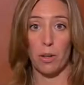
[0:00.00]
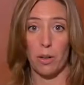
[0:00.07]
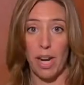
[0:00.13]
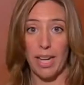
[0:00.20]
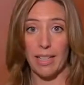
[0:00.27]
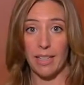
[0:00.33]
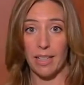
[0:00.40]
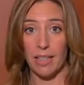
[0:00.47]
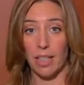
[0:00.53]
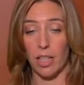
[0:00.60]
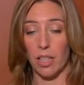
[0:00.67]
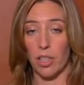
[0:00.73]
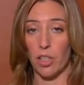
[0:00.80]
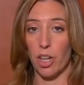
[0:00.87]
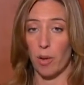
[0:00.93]
of rice and
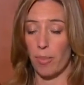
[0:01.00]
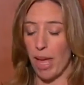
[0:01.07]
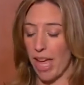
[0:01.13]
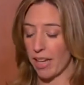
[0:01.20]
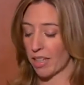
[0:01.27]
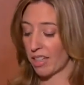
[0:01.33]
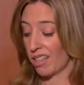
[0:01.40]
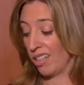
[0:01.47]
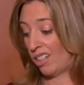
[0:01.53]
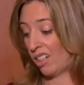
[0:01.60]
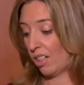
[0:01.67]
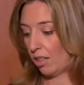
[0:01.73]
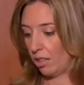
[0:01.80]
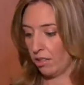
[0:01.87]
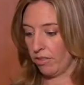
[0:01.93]
silica gel packs,
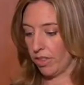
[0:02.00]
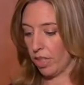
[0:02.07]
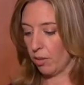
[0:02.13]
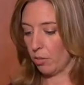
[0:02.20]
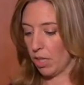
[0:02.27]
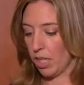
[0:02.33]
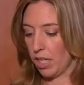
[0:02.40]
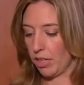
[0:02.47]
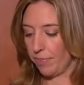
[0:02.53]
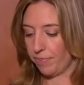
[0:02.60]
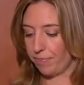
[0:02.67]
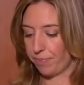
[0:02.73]
figured why not?